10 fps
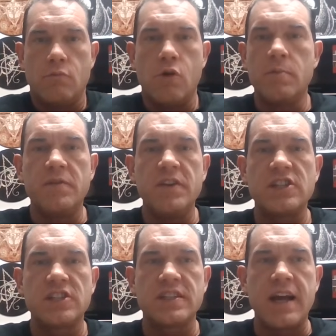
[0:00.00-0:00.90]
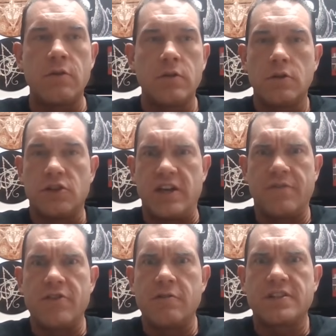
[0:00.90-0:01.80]
Morbid Visions is out you
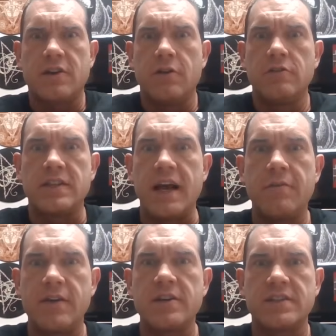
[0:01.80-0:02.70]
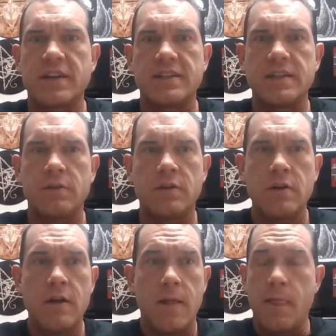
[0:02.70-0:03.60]
ever notice all those sound very fucking similar?
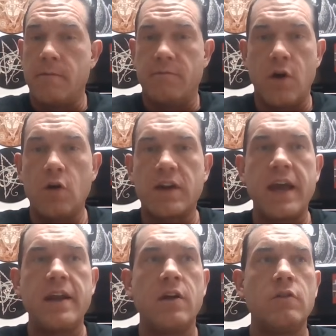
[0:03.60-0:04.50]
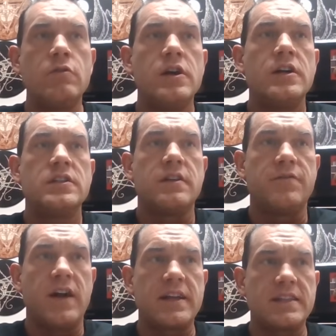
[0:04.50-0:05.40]
Volcano to
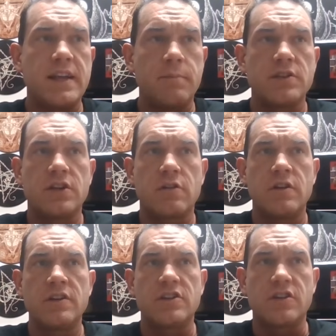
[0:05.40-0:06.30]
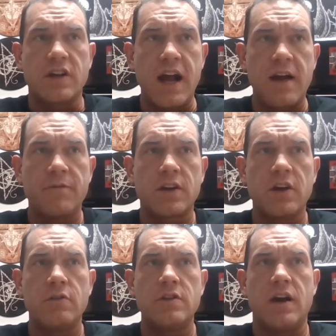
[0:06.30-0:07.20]
fucking Sepultura to
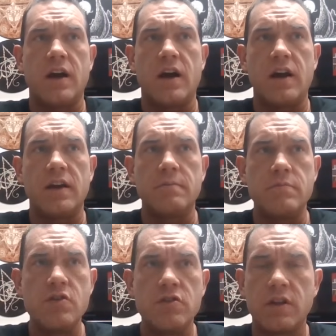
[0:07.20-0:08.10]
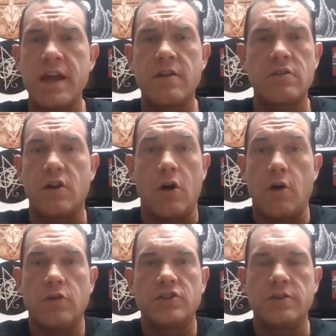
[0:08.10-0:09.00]
Sarcophago to uh, Mutilator to
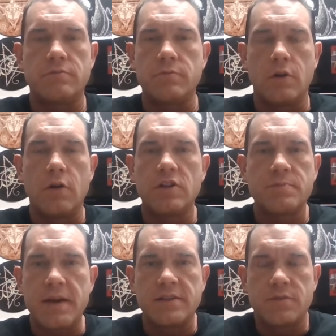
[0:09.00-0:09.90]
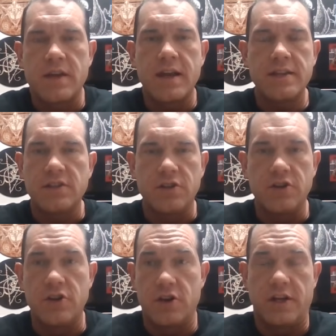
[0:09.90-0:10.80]
all, all those bands from the 80s. You,
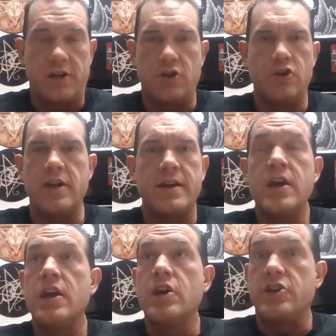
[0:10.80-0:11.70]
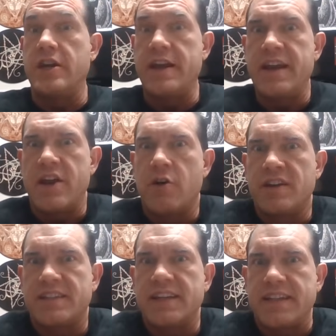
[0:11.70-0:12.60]
you, you, didn't, you didn't
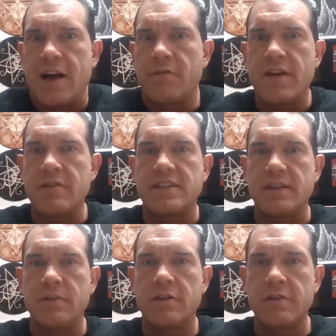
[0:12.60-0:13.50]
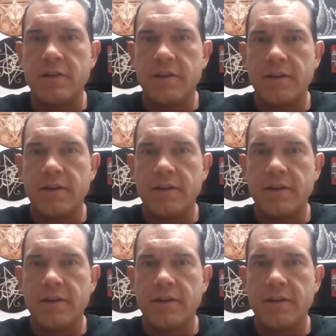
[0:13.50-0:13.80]
notice they sound very similar?